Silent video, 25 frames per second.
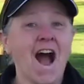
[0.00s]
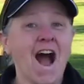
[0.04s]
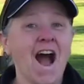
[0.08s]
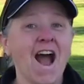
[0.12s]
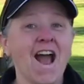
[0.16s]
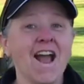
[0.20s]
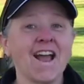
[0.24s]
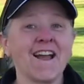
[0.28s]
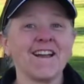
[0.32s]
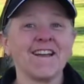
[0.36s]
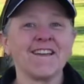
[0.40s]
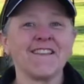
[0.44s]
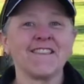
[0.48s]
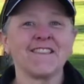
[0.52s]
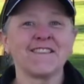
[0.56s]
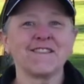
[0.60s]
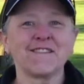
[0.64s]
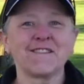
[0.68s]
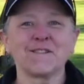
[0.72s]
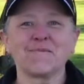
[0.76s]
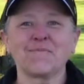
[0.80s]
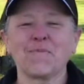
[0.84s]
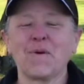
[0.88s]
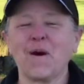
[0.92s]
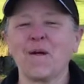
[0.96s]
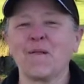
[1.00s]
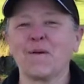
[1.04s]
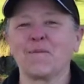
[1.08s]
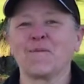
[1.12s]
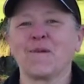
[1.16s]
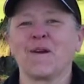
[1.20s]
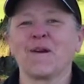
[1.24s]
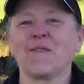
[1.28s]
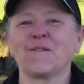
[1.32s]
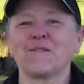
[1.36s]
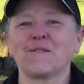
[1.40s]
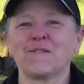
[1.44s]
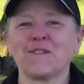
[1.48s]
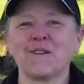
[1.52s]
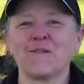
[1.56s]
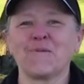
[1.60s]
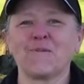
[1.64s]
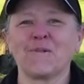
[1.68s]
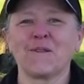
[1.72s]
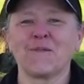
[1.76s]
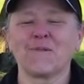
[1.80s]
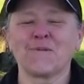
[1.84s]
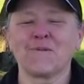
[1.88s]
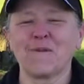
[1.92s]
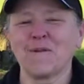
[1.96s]
Hi, this is Paula Brotherton
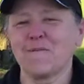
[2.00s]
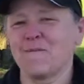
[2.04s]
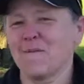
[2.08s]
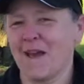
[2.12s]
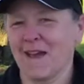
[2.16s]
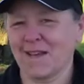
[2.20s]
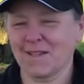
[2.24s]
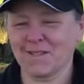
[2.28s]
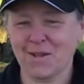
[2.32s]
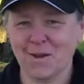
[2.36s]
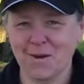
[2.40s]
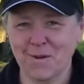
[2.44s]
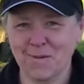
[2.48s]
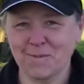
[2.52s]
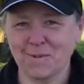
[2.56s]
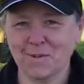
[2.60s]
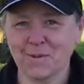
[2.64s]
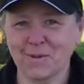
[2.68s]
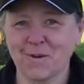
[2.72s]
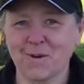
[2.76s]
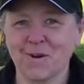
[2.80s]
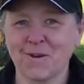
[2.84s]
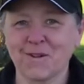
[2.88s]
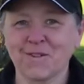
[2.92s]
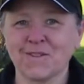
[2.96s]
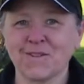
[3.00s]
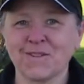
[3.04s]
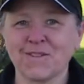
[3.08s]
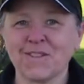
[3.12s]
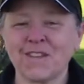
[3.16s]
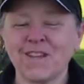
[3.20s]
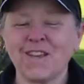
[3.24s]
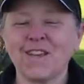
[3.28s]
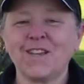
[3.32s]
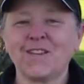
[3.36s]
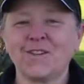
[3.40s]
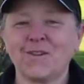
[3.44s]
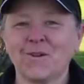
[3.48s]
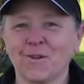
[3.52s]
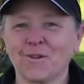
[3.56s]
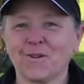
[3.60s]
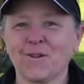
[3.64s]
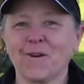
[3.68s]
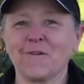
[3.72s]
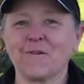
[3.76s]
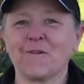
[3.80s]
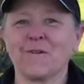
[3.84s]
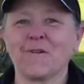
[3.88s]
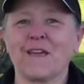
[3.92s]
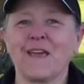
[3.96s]
with Remax Home Source, your
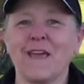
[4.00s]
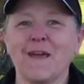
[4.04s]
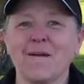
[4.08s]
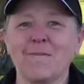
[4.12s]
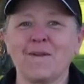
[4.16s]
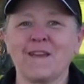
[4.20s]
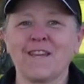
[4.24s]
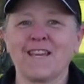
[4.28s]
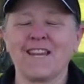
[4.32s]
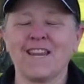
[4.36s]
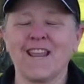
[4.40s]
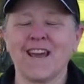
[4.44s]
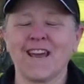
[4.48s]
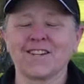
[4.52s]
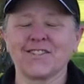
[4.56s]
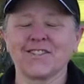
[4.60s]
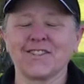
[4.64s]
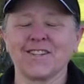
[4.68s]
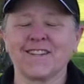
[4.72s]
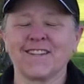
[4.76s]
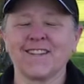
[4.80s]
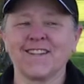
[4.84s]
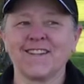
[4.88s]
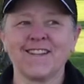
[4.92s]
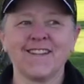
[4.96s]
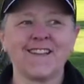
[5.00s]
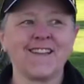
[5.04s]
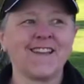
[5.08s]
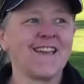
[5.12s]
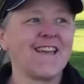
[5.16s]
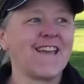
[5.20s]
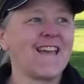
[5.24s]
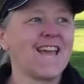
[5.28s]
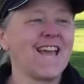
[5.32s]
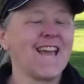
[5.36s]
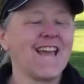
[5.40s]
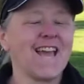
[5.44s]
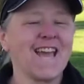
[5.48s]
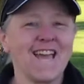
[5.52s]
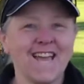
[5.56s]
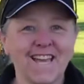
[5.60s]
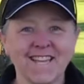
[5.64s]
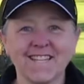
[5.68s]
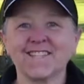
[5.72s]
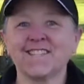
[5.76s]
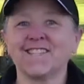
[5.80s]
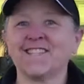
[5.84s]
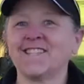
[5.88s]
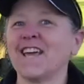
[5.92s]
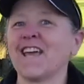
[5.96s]
local Canby connection.
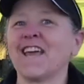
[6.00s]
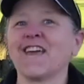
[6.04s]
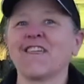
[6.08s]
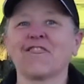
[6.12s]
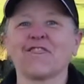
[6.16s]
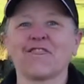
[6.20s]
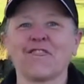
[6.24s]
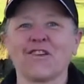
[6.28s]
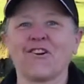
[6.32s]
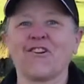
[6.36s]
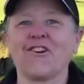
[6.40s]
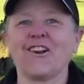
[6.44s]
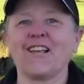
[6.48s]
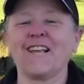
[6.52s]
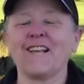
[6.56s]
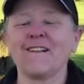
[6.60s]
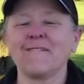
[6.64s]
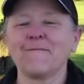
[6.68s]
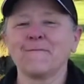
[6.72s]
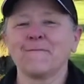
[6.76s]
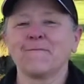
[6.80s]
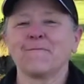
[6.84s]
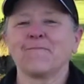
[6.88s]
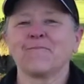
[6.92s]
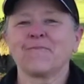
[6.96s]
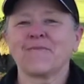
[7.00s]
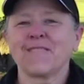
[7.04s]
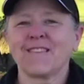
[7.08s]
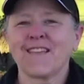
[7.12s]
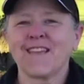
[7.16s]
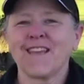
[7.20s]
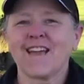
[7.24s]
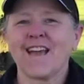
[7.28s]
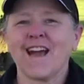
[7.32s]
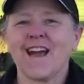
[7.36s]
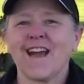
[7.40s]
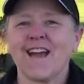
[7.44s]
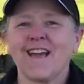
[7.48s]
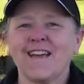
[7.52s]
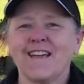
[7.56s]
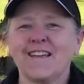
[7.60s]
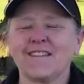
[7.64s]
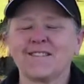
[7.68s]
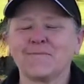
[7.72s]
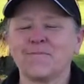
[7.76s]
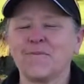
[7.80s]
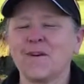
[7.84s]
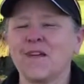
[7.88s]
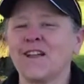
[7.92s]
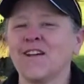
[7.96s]
It's day 30.
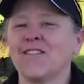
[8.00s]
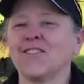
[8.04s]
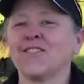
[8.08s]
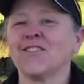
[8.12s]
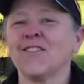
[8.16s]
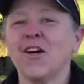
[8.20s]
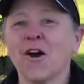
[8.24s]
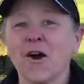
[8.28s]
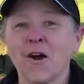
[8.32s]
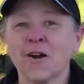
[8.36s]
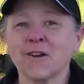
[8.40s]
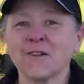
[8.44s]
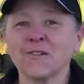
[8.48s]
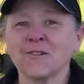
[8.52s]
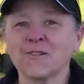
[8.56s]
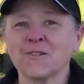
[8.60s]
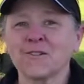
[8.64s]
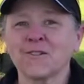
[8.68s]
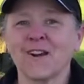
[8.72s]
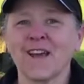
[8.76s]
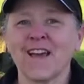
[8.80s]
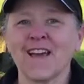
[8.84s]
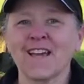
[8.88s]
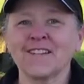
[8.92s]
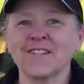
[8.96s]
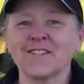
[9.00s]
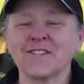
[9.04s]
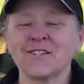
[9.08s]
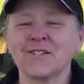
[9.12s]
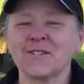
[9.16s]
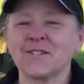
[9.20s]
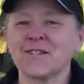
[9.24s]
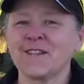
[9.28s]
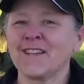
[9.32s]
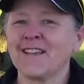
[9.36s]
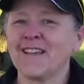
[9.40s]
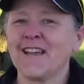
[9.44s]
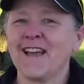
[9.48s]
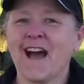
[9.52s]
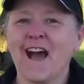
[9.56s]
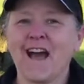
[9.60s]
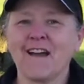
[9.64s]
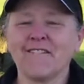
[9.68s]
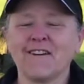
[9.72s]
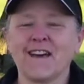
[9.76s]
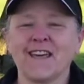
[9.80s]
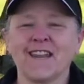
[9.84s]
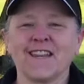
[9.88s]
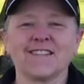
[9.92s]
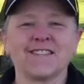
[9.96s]
It's been a long stretch.
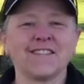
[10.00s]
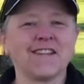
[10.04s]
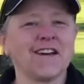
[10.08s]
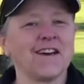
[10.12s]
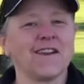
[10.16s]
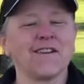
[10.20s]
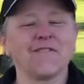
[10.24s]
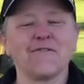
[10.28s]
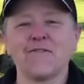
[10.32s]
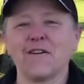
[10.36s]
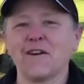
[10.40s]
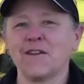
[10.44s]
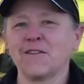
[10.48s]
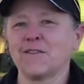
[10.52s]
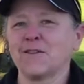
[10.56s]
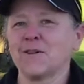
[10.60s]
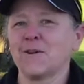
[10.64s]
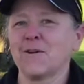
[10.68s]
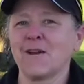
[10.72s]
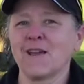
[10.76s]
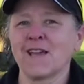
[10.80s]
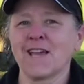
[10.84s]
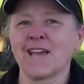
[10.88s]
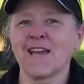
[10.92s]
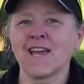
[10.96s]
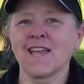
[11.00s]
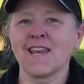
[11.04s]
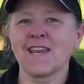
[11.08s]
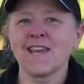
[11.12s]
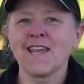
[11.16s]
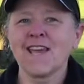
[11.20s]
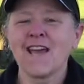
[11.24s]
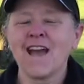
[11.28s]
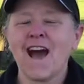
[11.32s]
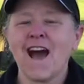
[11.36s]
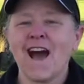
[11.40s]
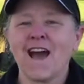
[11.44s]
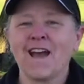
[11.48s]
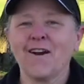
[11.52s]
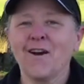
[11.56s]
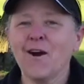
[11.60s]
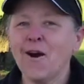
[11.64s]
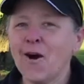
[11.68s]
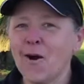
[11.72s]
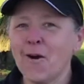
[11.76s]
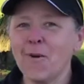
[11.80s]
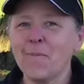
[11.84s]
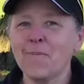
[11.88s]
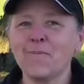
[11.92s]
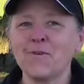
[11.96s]
I've had a ton of fun doing it. I
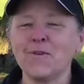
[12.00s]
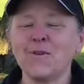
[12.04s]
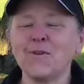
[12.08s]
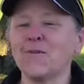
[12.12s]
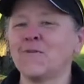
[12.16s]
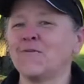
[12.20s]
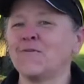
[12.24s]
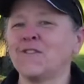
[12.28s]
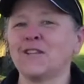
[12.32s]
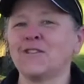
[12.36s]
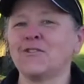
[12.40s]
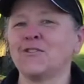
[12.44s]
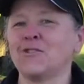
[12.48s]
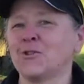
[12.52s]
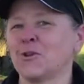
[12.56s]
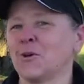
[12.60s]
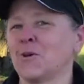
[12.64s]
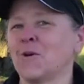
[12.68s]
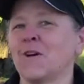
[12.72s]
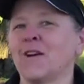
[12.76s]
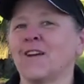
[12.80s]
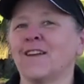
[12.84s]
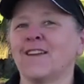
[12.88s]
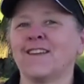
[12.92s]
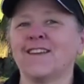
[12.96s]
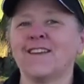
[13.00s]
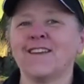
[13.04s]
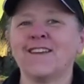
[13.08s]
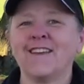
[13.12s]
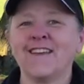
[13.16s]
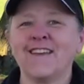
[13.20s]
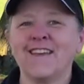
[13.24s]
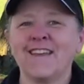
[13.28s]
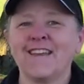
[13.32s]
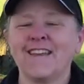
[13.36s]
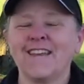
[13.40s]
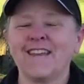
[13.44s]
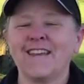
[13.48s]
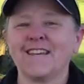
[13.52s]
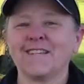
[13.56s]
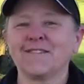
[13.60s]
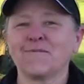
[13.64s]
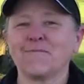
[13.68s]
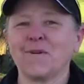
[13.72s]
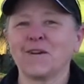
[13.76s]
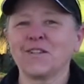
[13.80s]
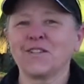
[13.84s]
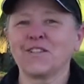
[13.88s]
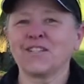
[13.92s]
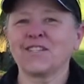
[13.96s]
hope you've enjoyed it
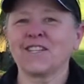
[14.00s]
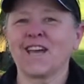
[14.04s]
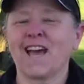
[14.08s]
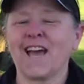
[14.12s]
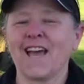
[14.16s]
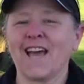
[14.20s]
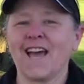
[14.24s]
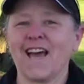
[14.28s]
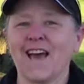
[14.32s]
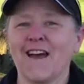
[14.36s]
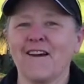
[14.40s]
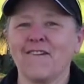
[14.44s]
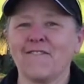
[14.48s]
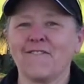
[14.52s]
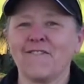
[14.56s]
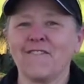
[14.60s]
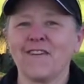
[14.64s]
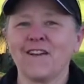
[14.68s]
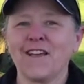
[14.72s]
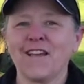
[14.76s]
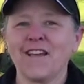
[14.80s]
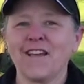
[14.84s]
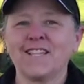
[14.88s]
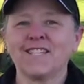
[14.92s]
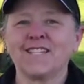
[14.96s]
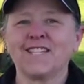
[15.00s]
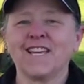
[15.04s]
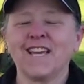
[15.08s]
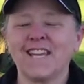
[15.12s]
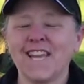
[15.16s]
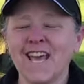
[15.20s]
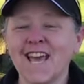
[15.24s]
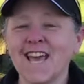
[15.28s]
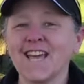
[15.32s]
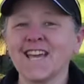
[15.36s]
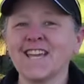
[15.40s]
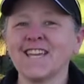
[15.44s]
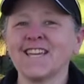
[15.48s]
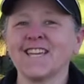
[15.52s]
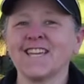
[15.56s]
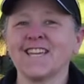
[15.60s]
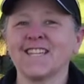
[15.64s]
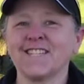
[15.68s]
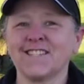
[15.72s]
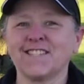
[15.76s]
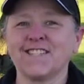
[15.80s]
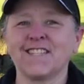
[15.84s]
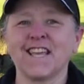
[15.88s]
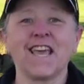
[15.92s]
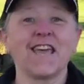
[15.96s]
as much as I have. Today
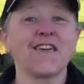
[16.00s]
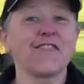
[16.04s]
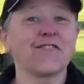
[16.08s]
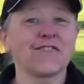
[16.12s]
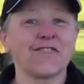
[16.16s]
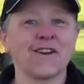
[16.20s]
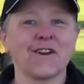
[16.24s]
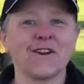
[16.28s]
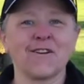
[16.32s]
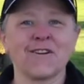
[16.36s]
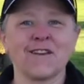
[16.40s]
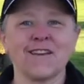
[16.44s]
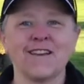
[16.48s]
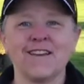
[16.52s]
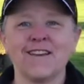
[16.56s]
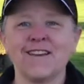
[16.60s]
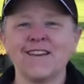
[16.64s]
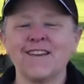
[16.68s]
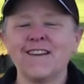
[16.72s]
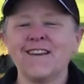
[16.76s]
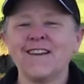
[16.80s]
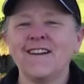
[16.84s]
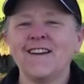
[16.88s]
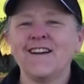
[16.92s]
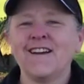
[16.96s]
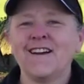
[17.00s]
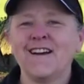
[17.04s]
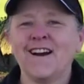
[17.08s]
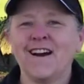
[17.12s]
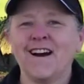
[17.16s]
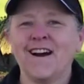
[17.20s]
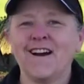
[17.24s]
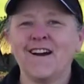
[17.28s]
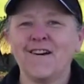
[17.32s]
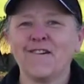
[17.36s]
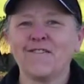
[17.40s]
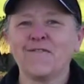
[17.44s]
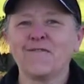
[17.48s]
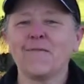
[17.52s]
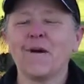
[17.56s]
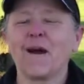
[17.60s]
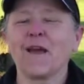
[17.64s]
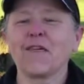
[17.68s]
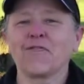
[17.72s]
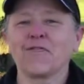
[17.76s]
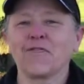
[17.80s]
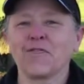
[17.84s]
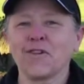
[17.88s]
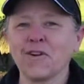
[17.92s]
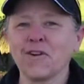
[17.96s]
is day 30 of
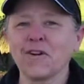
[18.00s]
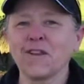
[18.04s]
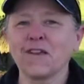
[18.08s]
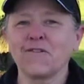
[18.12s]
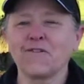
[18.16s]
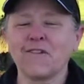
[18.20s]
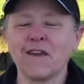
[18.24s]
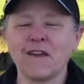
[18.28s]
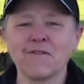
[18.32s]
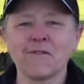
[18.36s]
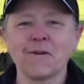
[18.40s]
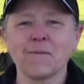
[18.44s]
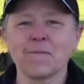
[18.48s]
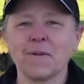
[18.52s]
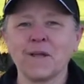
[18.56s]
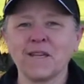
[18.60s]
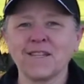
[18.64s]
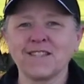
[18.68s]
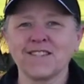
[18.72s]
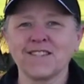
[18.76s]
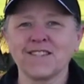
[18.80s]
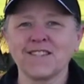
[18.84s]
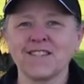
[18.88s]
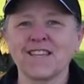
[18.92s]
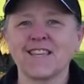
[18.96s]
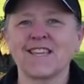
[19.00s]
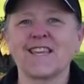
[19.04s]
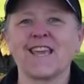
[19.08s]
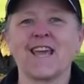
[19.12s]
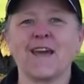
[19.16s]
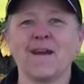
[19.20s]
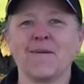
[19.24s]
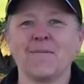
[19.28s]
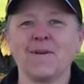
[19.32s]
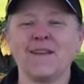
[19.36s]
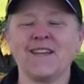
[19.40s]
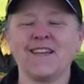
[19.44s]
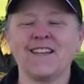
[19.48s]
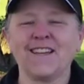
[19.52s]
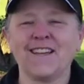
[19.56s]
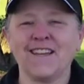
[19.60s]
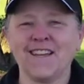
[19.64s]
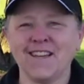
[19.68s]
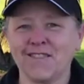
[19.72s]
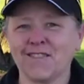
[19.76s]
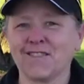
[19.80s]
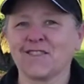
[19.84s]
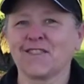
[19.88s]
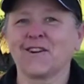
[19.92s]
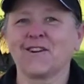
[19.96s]
my 30 favorite places in Canby
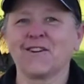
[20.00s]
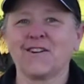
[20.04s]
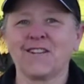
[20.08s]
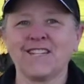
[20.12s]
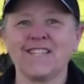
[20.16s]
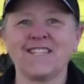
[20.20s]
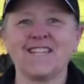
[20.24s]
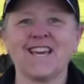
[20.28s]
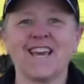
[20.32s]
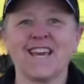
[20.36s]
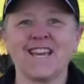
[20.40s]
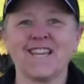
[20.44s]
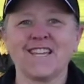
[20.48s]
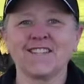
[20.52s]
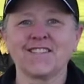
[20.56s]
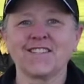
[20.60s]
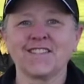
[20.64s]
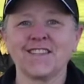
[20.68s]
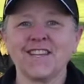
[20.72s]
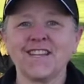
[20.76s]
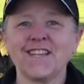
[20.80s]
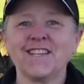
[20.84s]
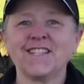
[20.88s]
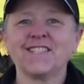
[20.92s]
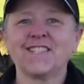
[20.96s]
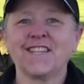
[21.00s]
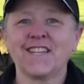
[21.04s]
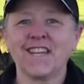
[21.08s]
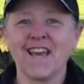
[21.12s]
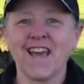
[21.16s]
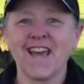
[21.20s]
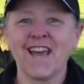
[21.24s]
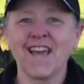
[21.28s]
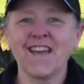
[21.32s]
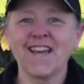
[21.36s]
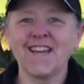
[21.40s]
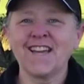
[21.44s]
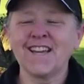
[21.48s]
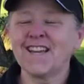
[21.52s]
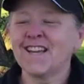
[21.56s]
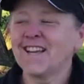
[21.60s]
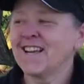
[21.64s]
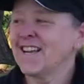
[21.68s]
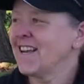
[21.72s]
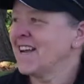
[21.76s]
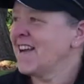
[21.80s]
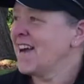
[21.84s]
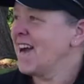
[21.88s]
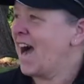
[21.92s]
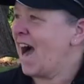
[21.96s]
in 30 days. Today,
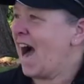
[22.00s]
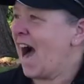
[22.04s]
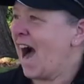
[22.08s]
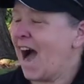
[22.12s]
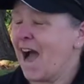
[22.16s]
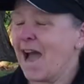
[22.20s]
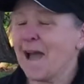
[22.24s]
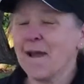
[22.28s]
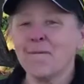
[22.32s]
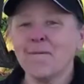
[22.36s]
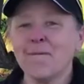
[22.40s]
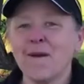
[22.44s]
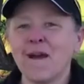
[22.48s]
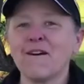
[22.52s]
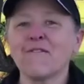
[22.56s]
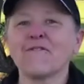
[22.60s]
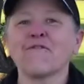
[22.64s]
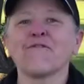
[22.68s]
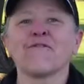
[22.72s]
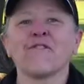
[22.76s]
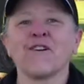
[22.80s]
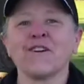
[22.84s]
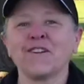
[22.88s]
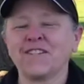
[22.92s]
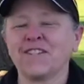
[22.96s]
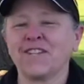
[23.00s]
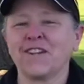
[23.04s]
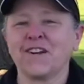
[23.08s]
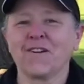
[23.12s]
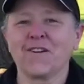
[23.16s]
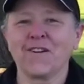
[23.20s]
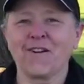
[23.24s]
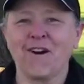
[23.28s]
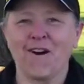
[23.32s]
I am at Frontier